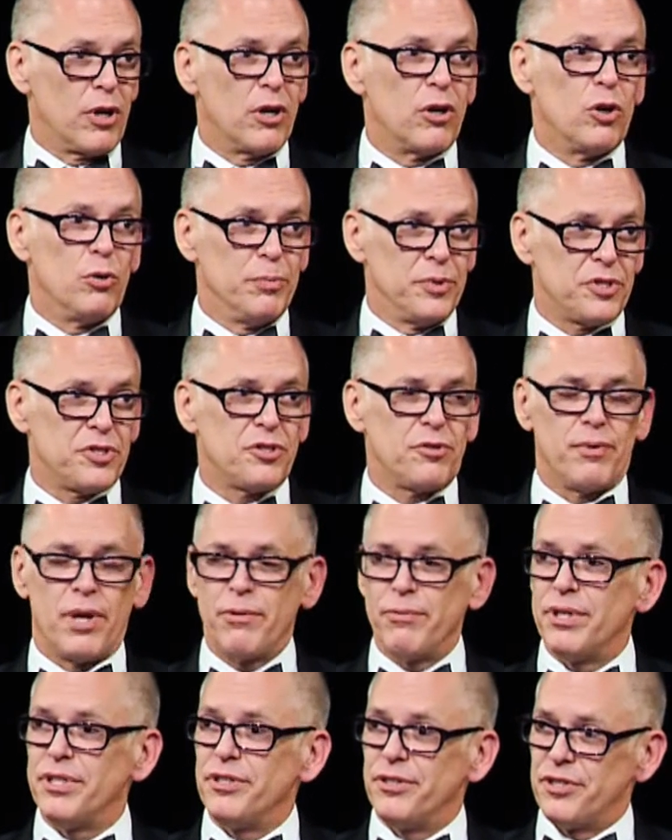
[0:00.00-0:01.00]
our almost
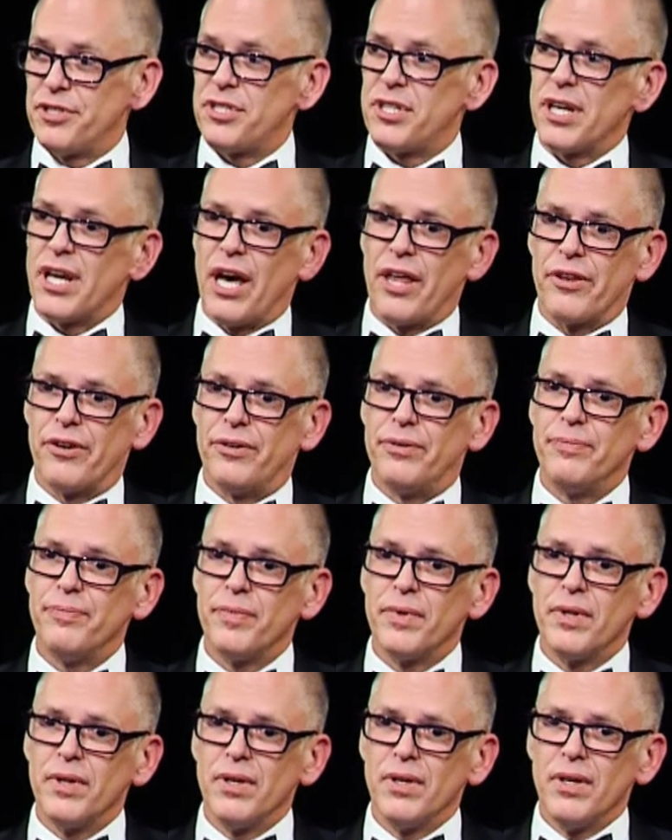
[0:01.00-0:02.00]
twenty-one years together.
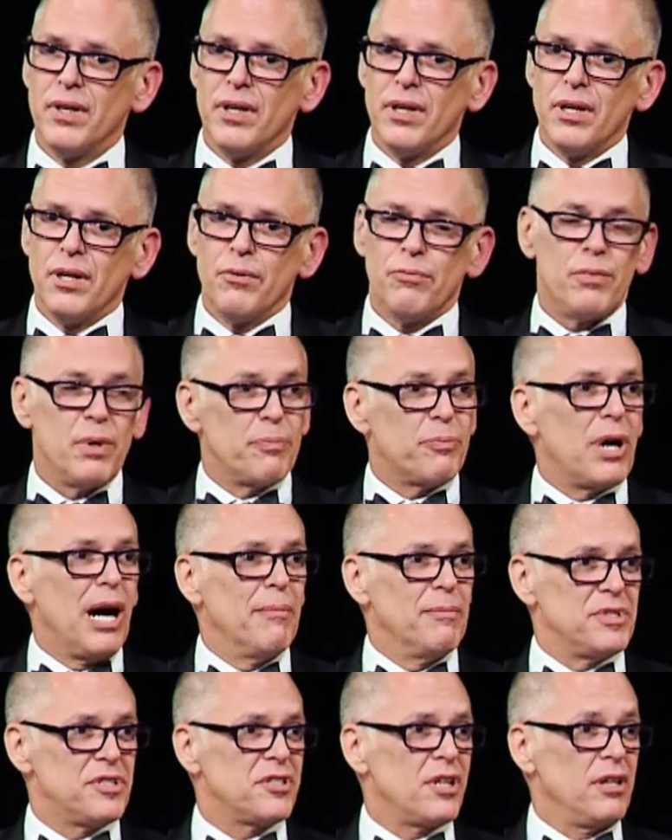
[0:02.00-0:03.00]
We
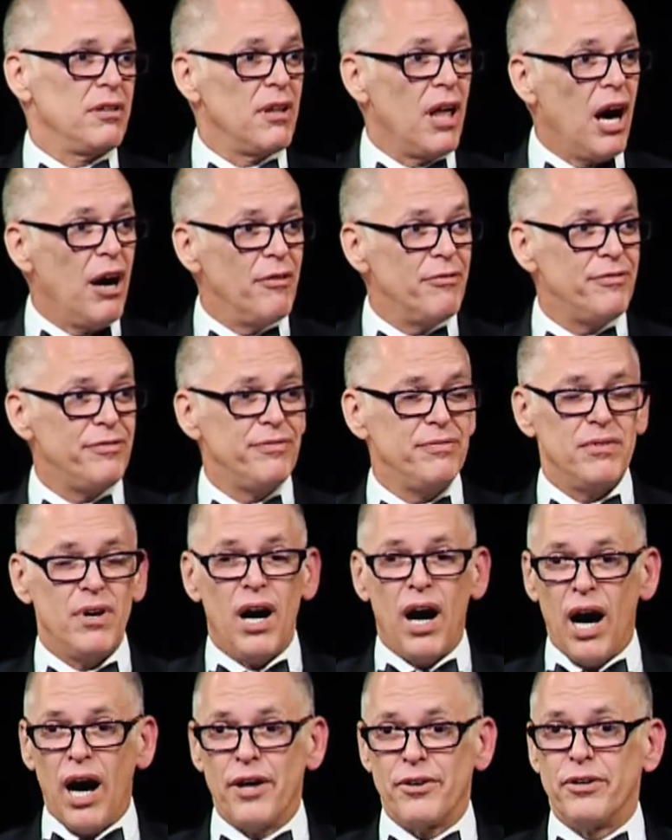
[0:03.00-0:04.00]
promised to love,
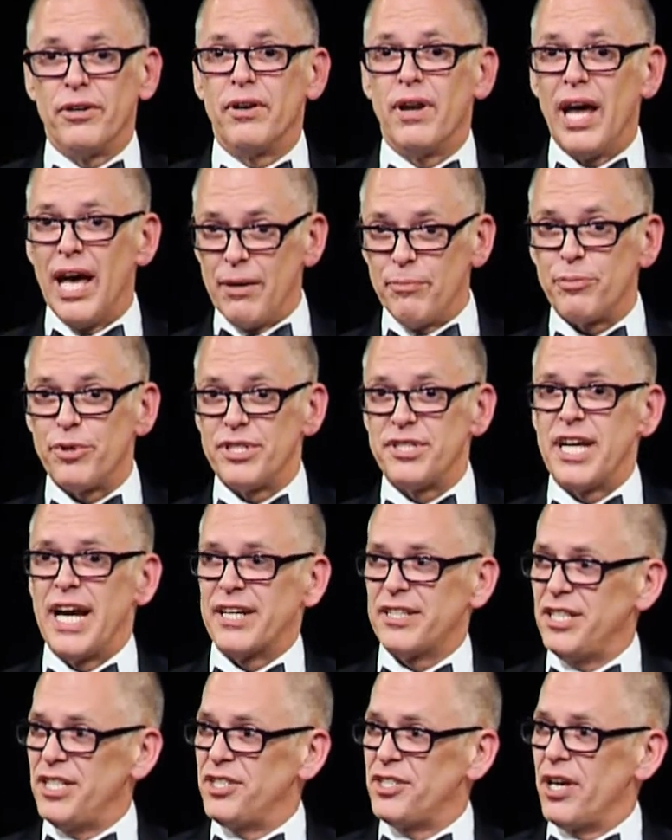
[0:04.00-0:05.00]
honor, and
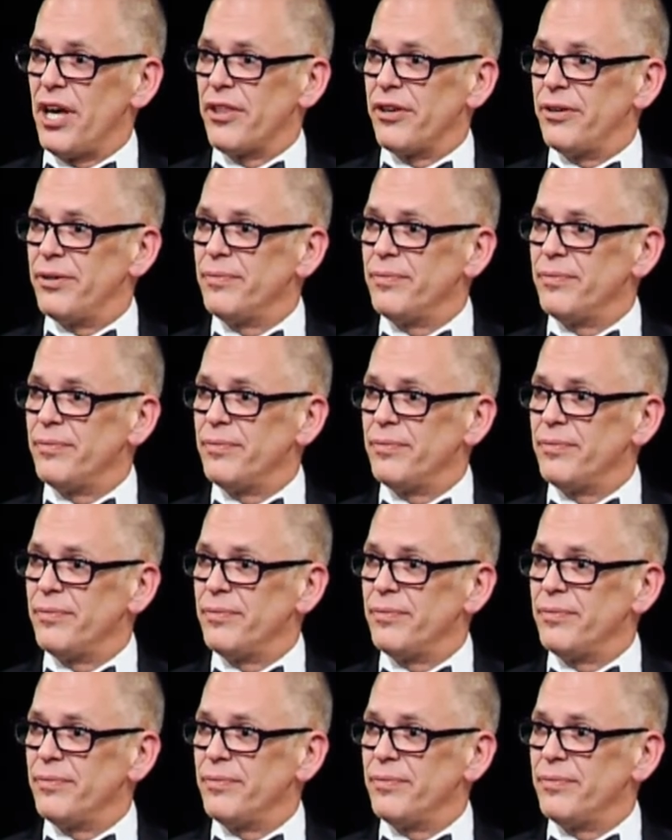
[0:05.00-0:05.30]
protect each other.